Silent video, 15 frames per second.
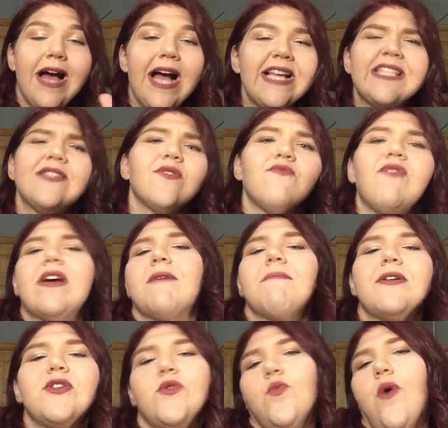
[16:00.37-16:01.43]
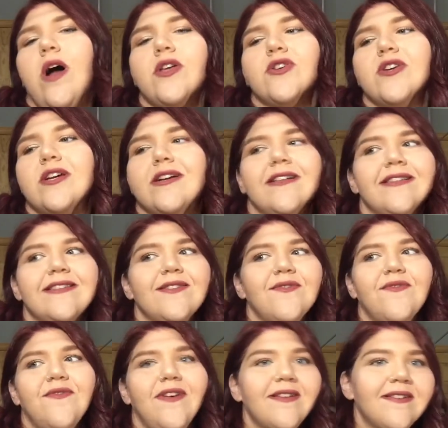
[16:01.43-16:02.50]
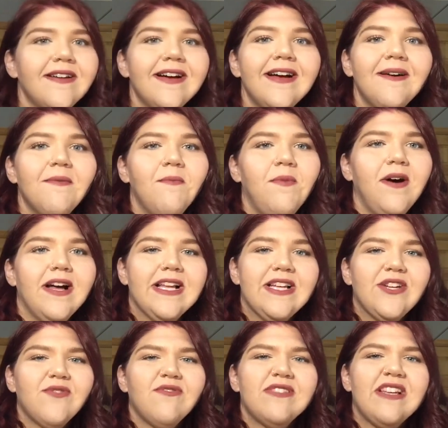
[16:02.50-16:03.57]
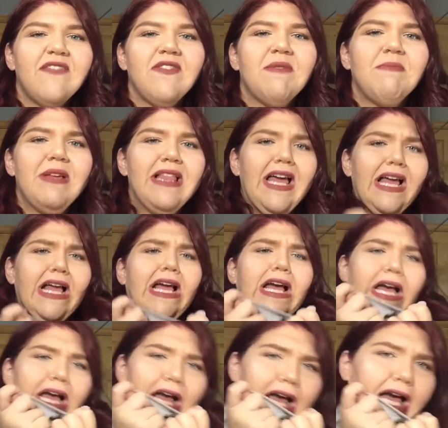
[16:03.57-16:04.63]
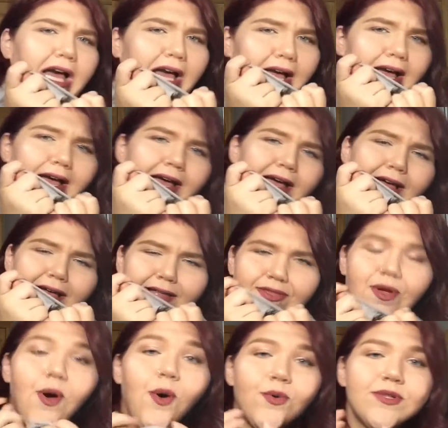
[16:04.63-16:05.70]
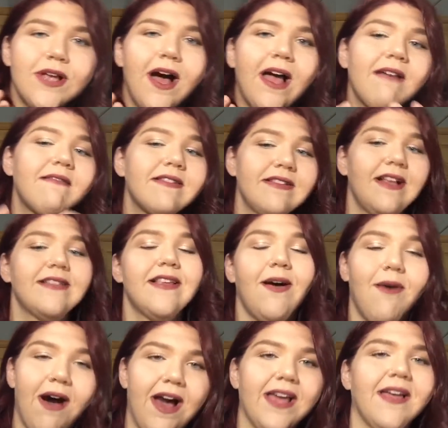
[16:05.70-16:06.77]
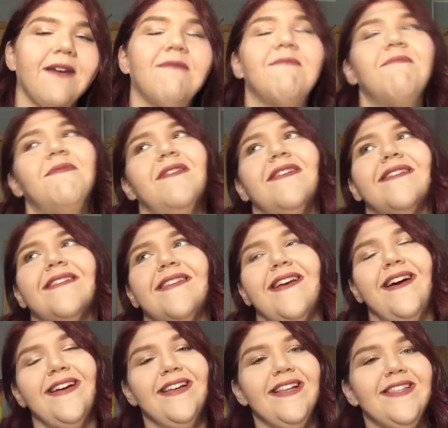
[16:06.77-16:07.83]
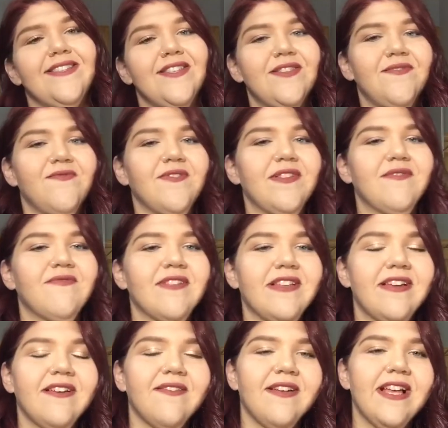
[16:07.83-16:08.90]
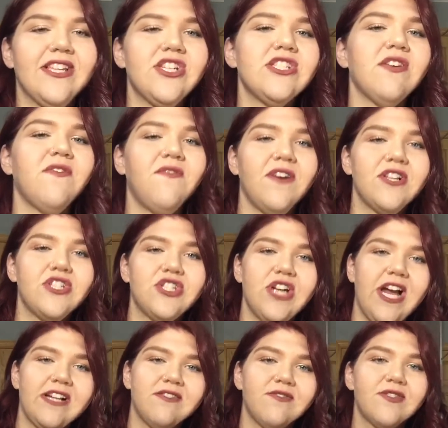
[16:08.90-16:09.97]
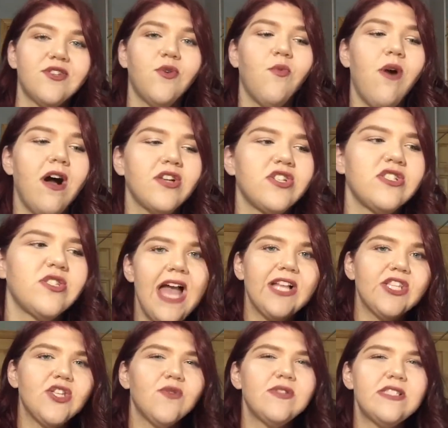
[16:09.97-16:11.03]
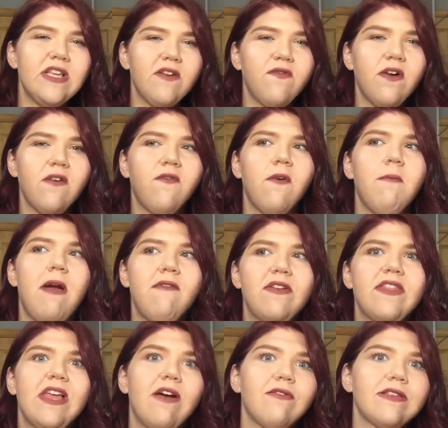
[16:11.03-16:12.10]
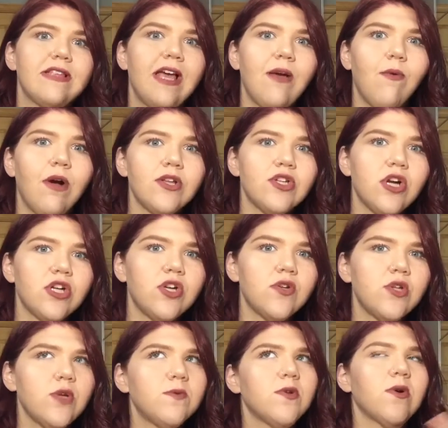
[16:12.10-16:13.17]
I still recommend you watch it because it's still fun. But you'll definitely be like the whole time because that's how I am. But yeah, it's just really, really, it's just a fun channel to watch and, and so different from everything else that I watch on YouTube.